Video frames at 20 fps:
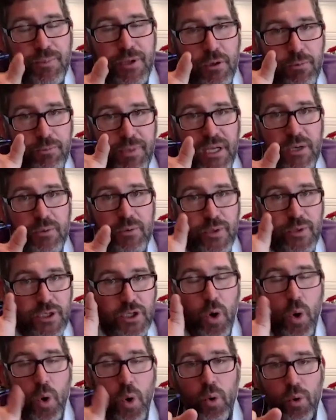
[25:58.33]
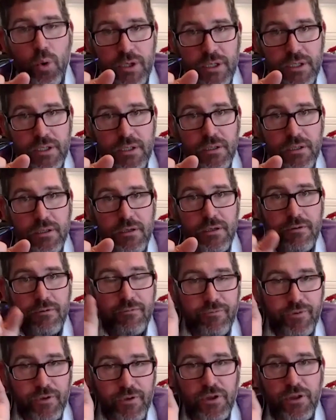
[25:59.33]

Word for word: they're being recorded for